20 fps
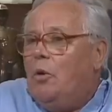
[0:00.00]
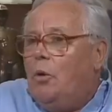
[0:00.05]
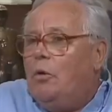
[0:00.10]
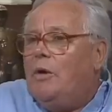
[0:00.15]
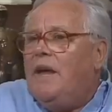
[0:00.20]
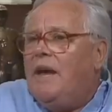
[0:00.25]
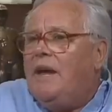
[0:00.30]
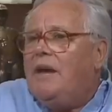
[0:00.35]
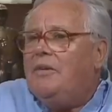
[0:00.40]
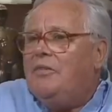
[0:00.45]
Oh
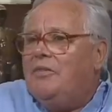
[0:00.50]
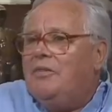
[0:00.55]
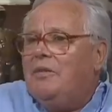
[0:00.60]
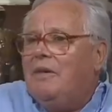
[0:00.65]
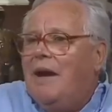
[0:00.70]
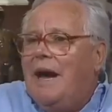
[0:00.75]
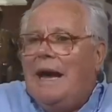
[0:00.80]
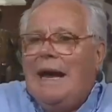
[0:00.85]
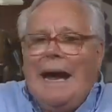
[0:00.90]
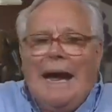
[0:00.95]
yes,
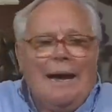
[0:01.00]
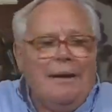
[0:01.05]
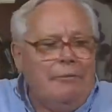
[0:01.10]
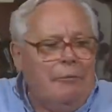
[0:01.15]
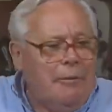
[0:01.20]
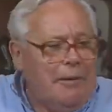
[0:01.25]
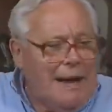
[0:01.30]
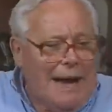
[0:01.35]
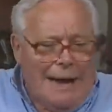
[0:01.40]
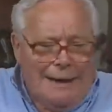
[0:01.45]

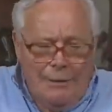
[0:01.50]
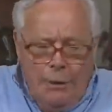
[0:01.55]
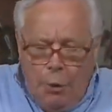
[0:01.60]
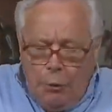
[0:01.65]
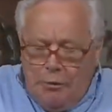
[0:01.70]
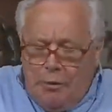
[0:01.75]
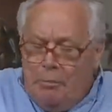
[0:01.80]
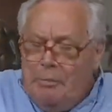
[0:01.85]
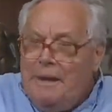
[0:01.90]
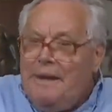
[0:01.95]
I
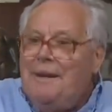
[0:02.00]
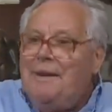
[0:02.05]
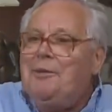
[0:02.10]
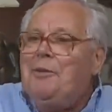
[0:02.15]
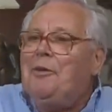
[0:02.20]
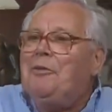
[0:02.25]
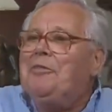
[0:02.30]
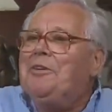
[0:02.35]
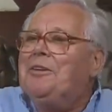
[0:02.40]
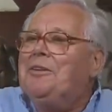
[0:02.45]
know the minute
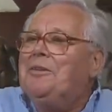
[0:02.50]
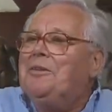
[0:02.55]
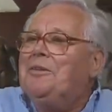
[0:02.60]
of it.